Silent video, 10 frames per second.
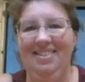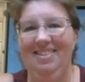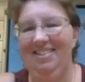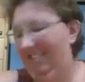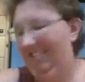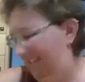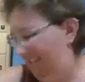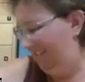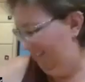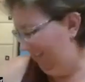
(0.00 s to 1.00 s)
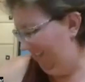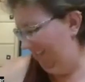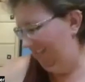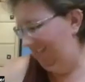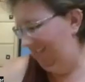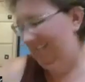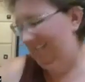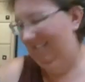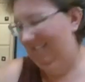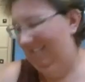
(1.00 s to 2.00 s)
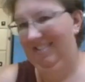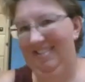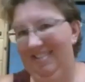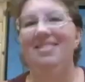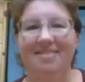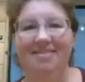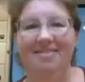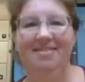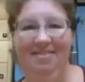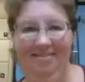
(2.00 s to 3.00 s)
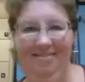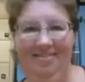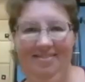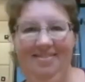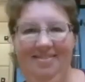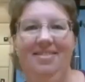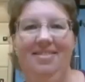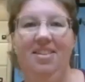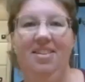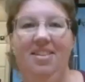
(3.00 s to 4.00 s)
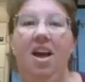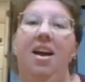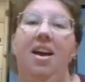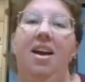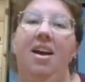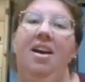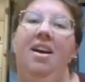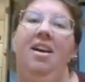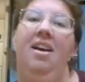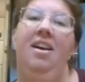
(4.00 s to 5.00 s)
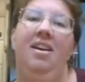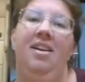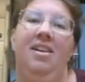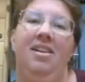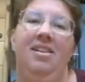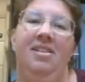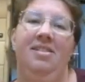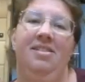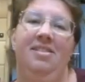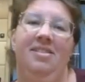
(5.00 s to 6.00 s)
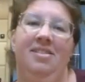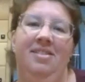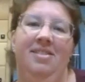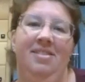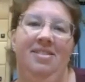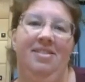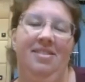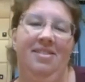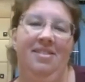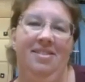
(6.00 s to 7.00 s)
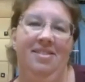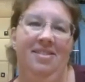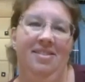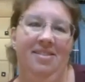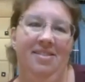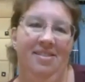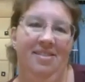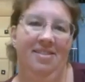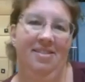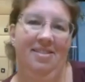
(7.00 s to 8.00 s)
[no speech]